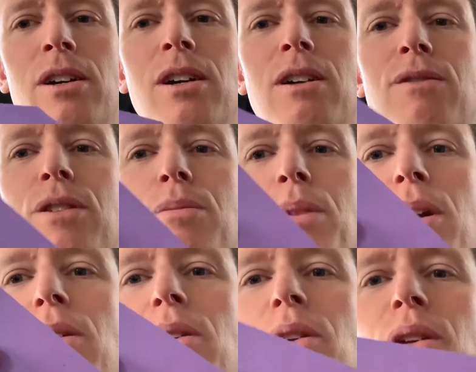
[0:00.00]
and if your
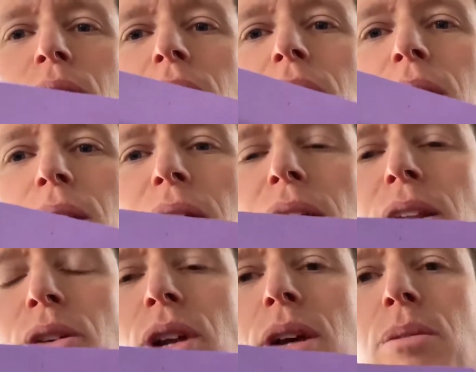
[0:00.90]

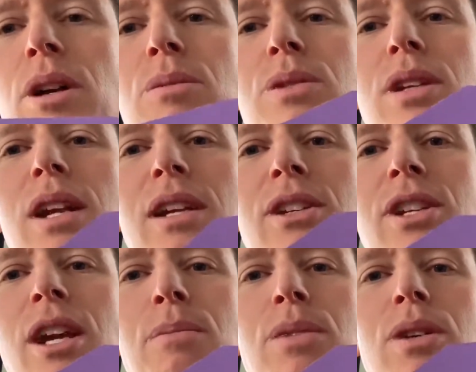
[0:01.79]
parallelogram comes in any
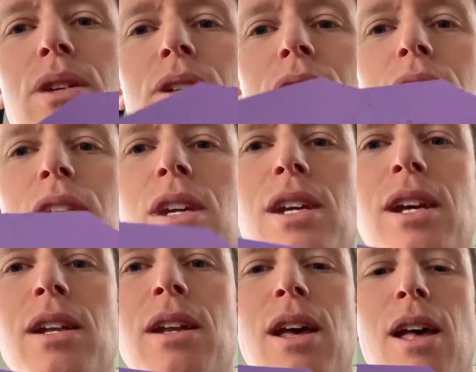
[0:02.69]
shape, you can just take
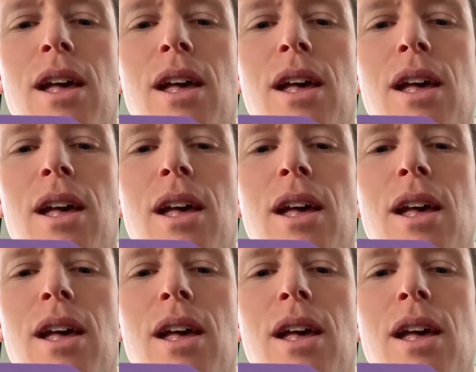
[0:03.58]
it